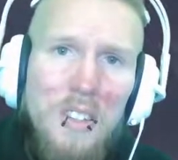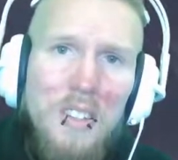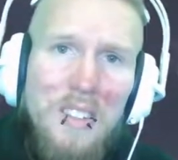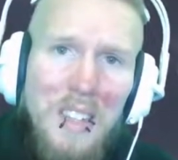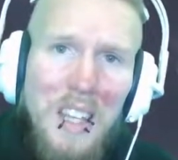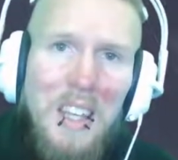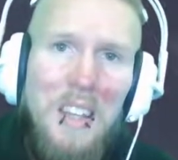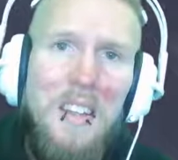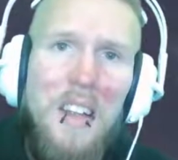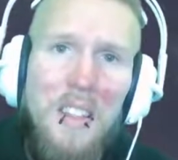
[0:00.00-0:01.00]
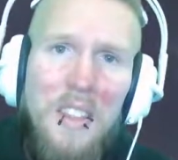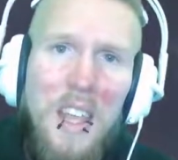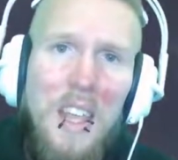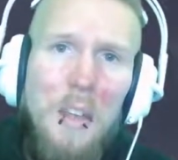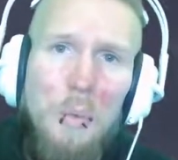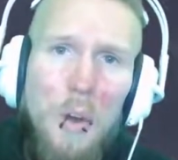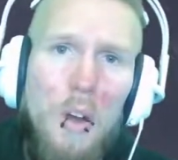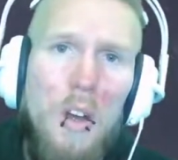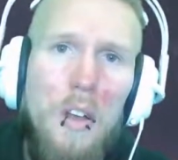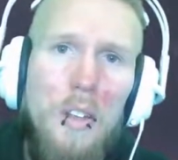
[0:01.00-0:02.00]
see that they
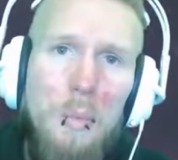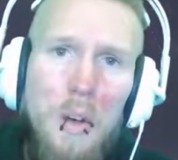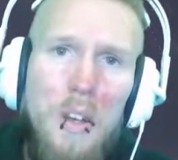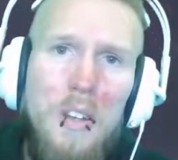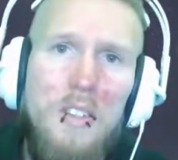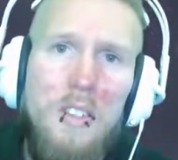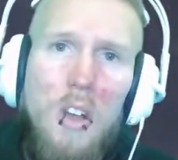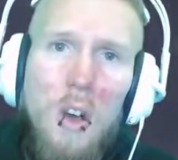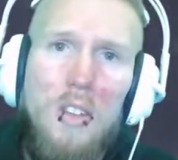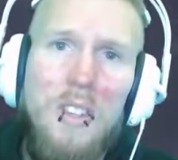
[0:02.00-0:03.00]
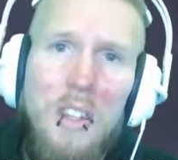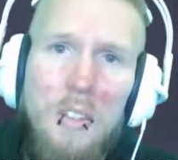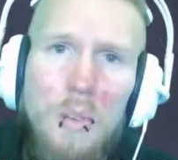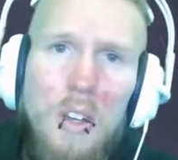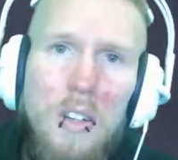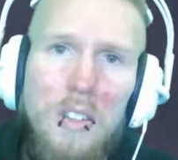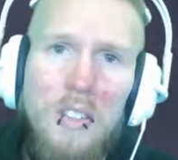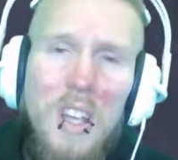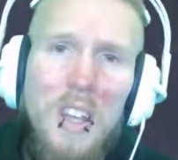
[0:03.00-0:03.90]
were the ones causing the ruckus.